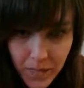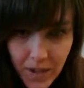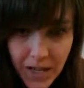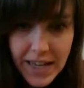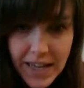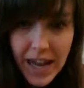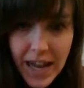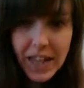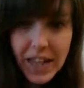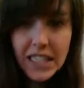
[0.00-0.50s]

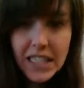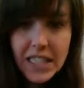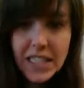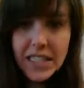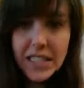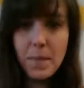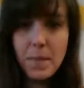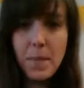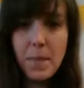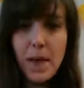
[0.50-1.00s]
Now this is
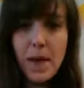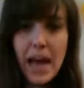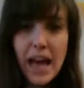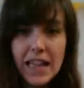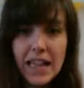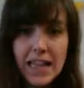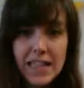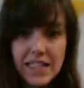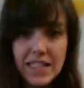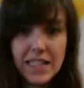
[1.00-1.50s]
a
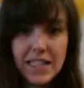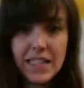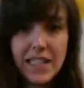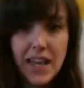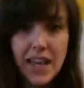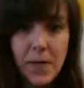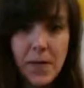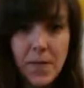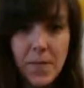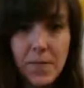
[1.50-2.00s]
balance
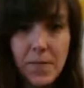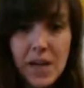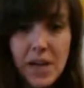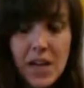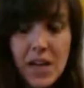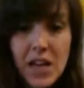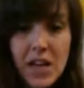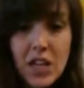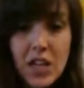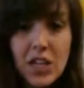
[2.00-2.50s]
scale.
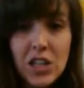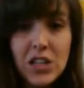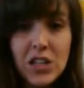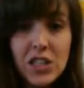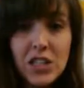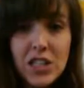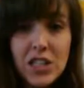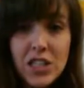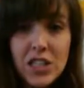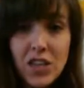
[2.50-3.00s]

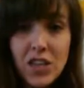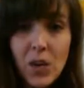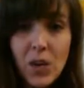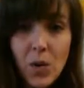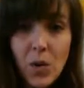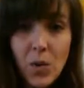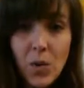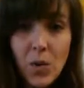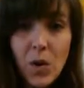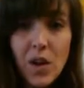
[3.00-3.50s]

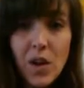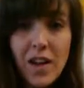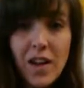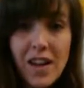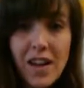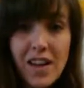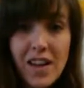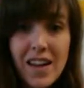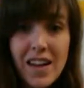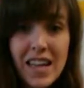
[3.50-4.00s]
So
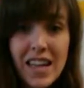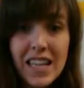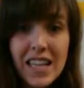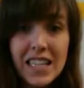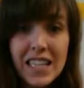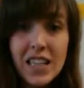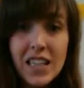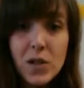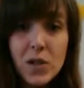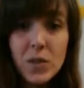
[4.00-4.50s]
an
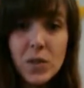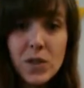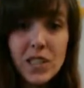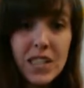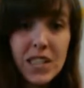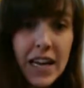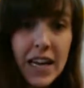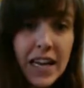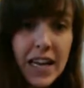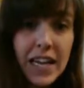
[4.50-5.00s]
equal
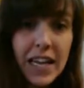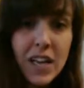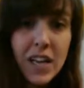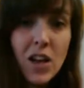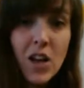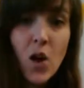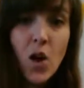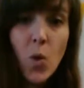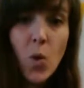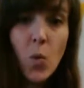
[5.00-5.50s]
sign
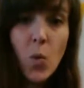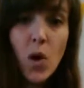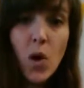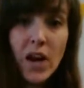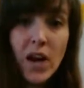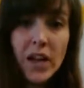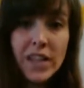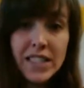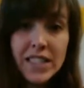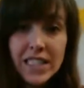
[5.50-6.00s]

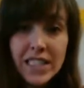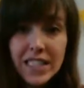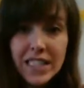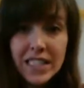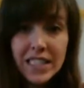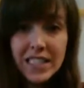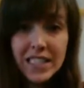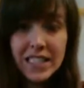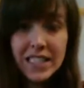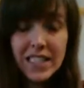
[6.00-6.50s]
wants it
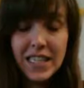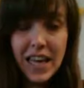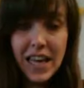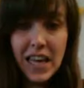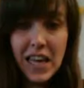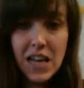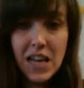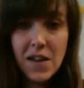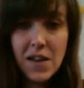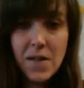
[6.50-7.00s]
to
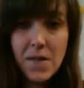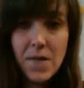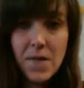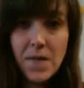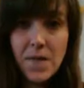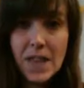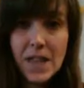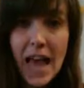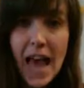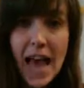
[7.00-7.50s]
stay
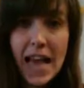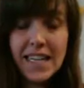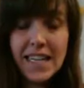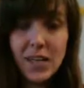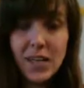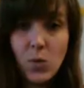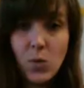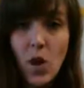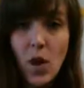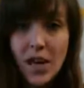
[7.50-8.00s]
flat.
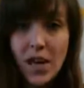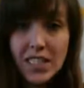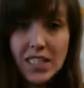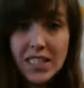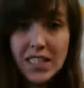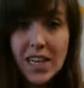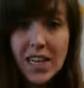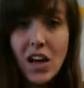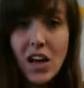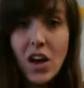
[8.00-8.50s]
It
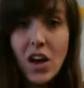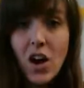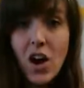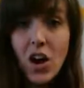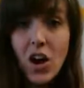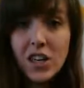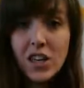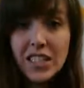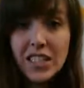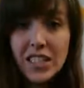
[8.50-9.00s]
wants
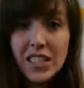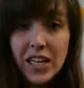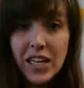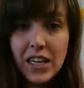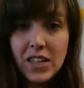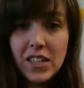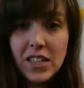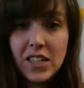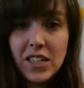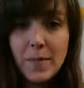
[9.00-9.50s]
our
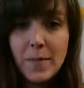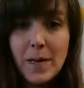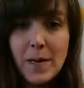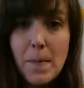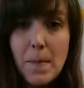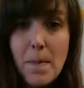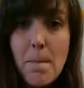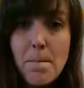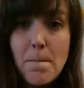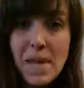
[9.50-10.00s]
scale to
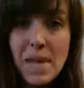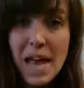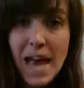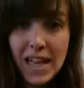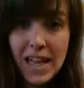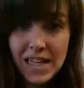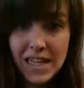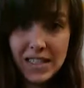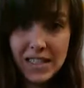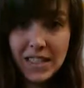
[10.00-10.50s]
be
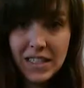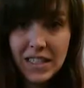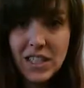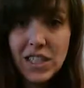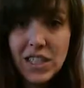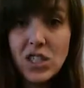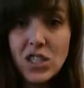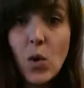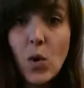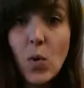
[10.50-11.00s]

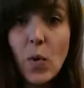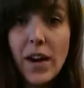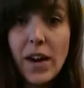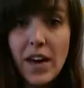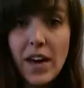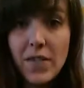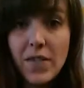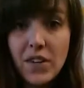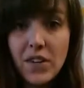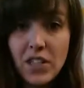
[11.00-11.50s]
balanced. So
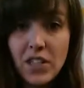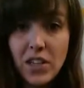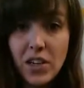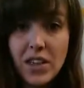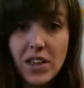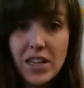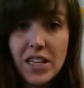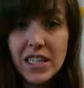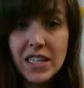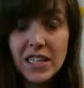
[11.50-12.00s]
whatever's
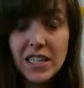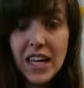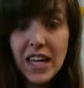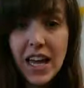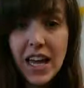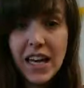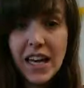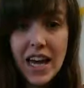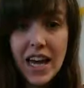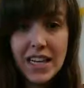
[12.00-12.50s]
on this
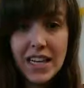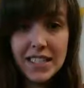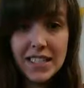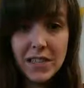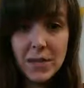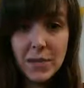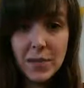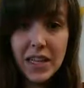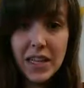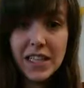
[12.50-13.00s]
side has
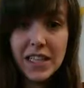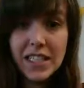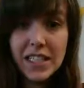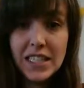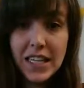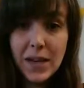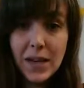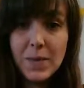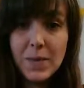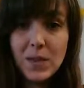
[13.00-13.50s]
to be the
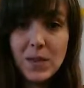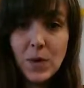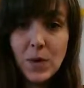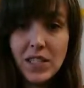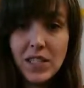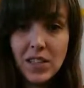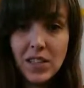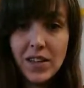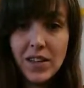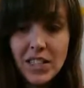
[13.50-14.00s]
same as
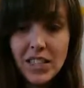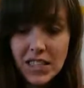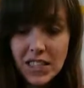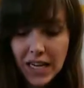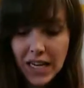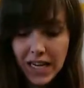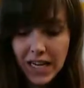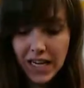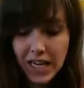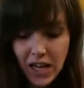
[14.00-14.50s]
what's on this
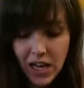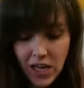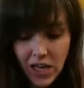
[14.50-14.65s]
side.